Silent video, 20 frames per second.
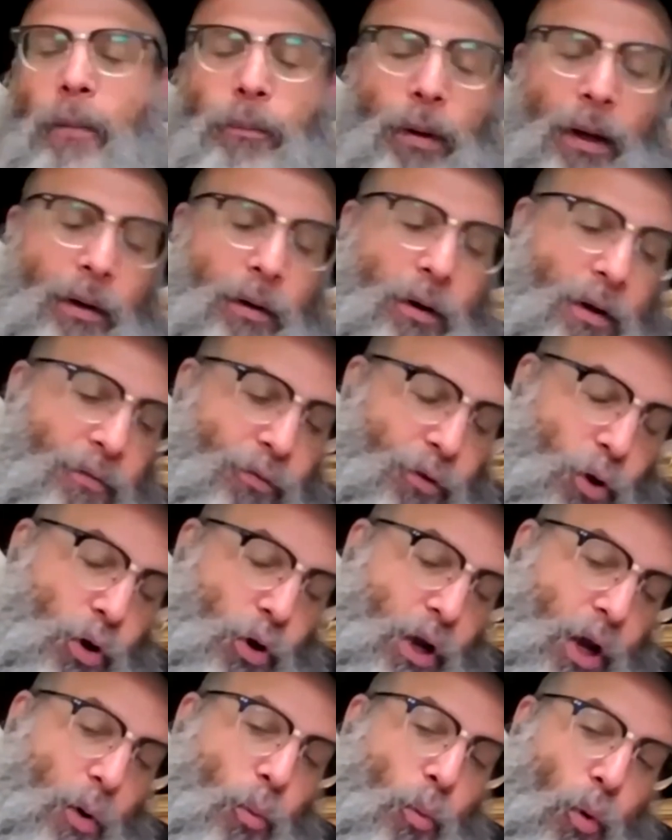But if you
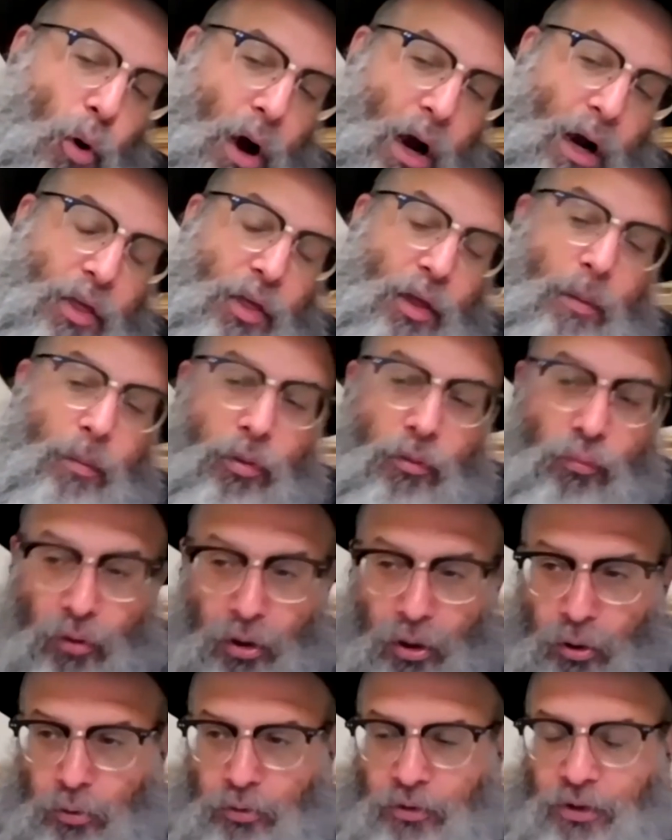can walk them
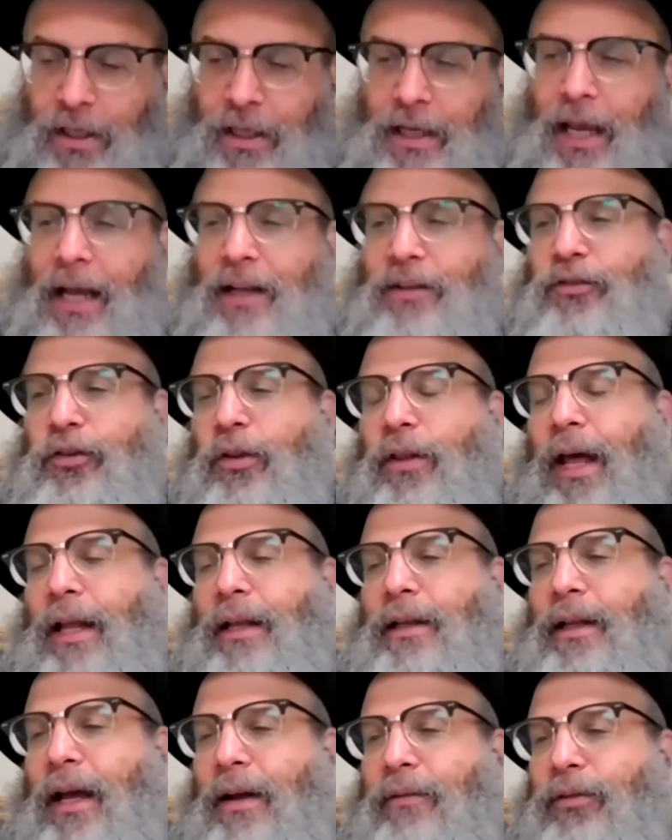through to get to
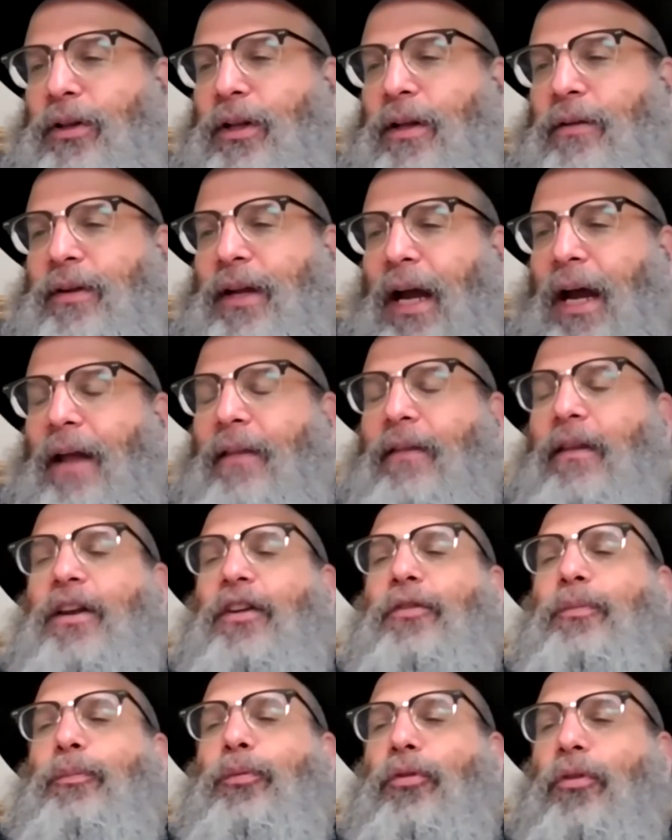that level of
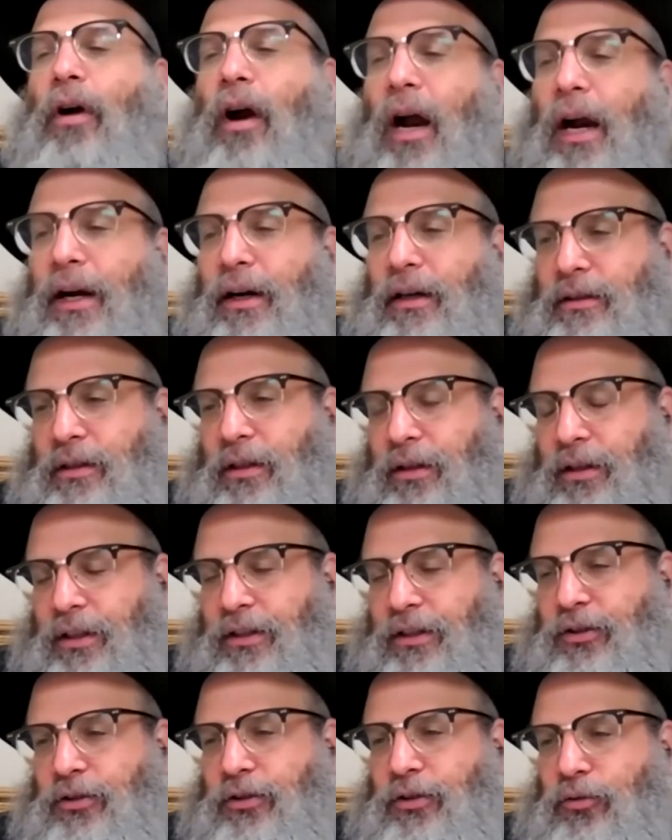godliness prior to
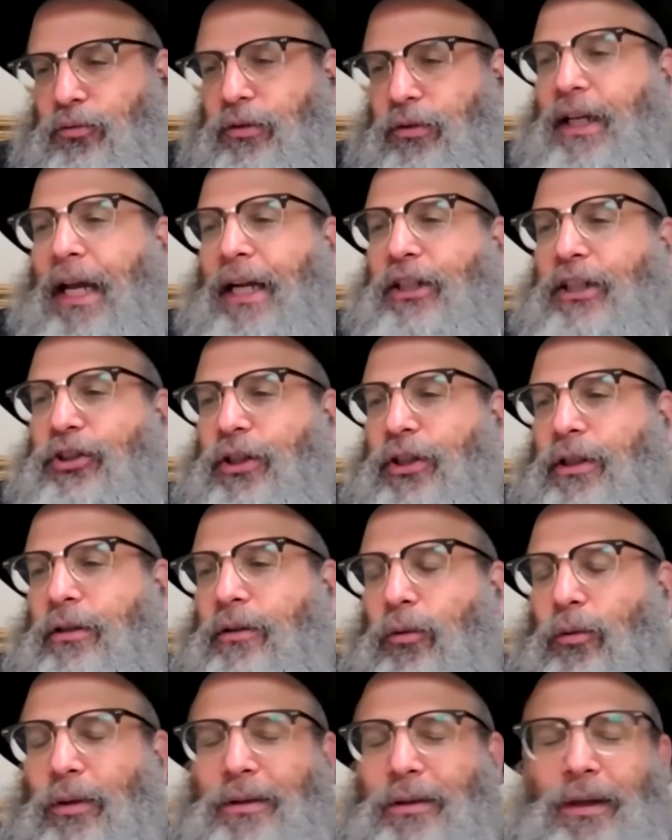this creation,
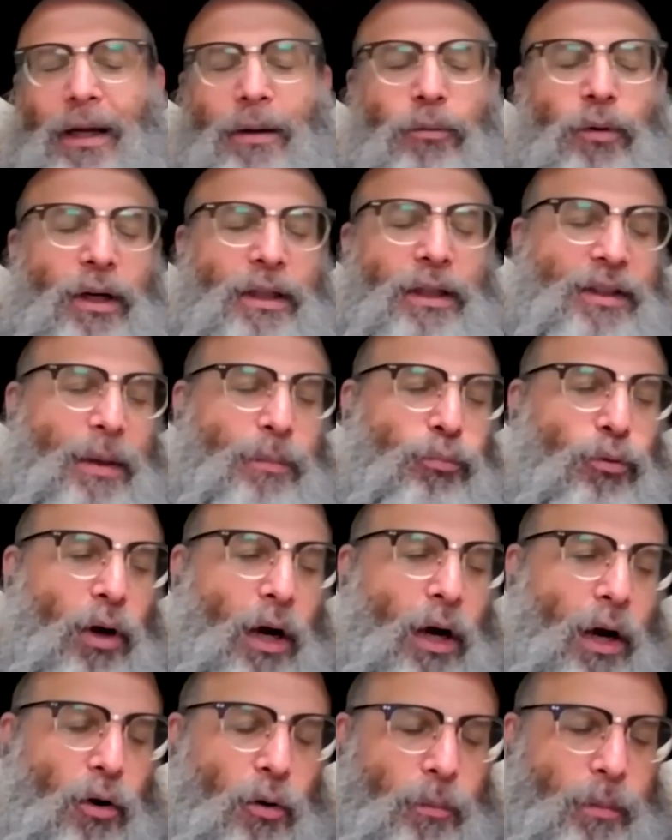or not when I say
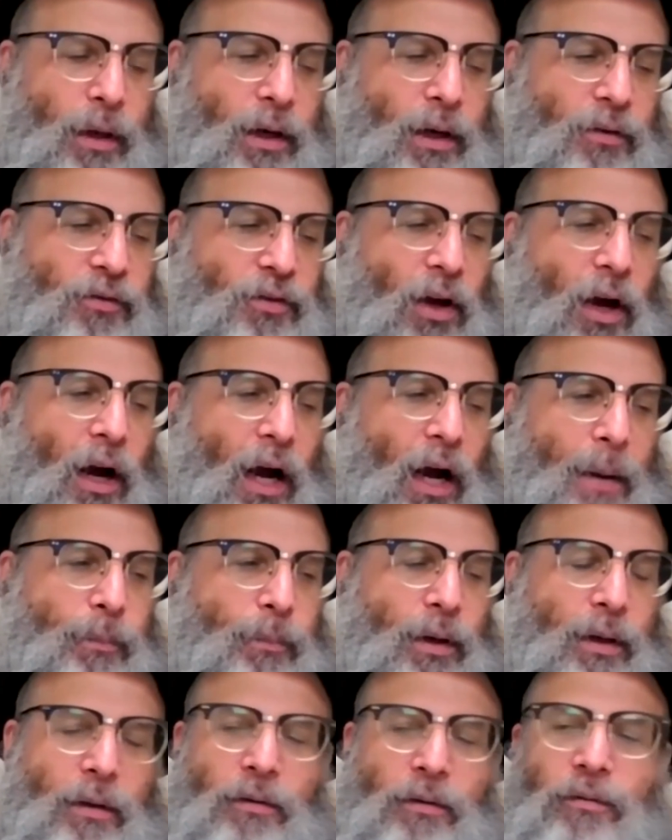prior, I mean in time,
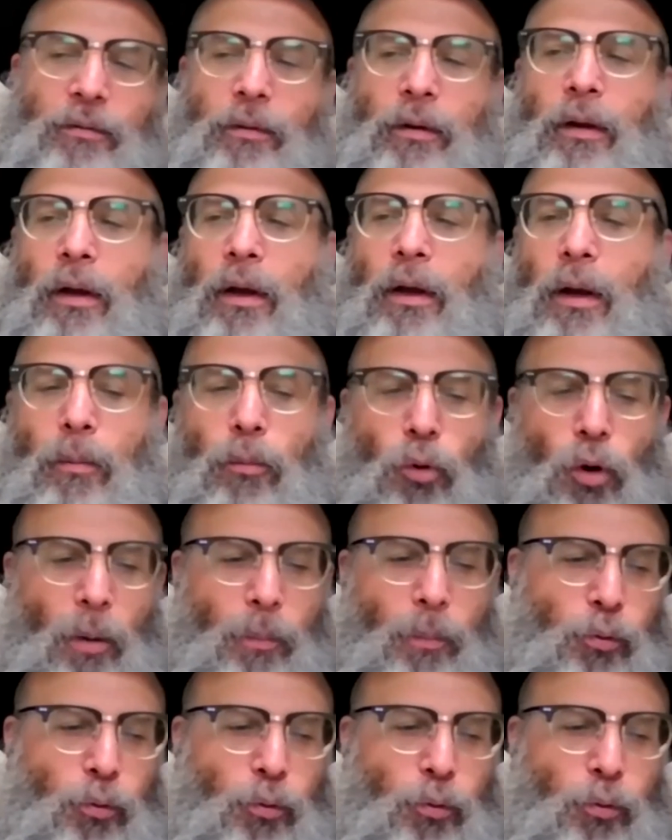but more